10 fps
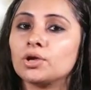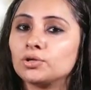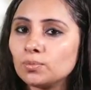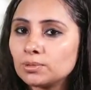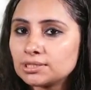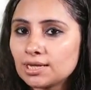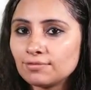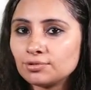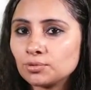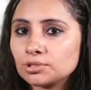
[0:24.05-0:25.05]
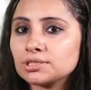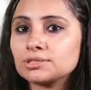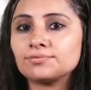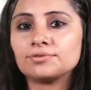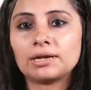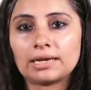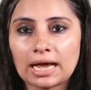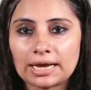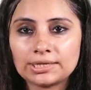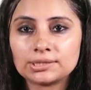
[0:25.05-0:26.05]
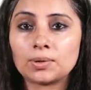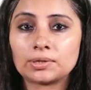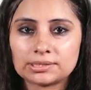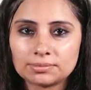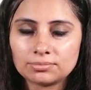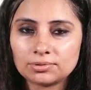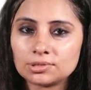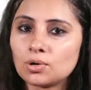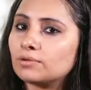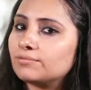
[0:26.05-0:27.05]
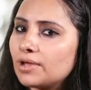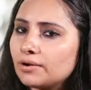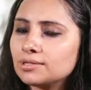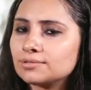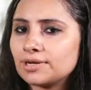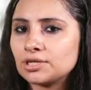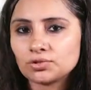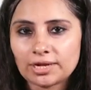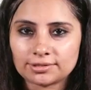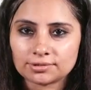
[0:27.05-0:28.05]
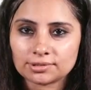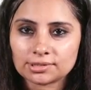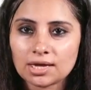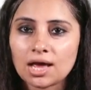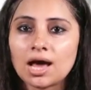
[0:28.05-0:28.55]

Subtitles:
You must have noticed different lines or symbols on various French letters.